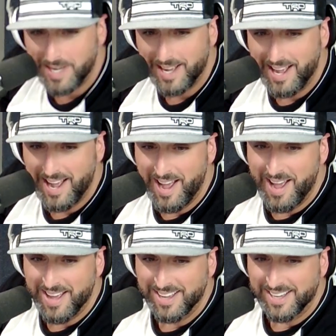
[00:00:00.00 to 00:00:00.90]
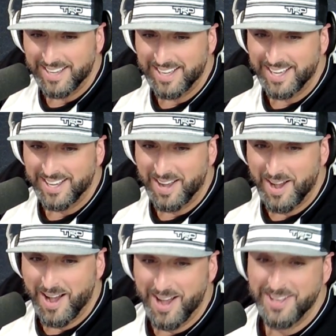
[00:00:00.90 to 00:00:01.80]
happy to have breakfast with you
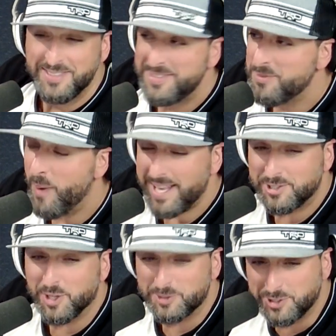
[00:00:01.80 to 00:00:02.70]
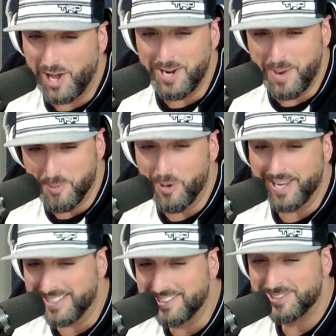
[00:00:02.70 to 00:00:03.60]
guys this Sunday. Well, don't Wait, you get so Sunday
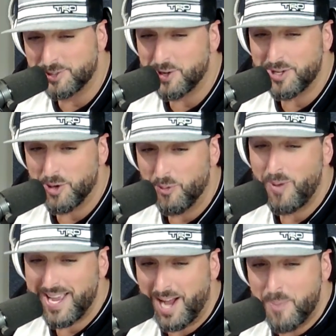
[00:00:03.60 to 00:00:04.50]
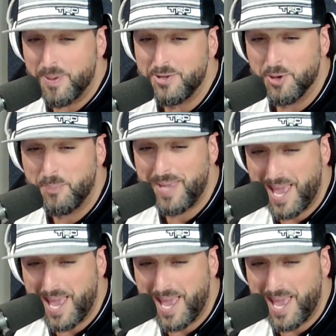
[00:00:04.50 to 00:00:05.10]
morning at six thirty? You'll wake up and you'll be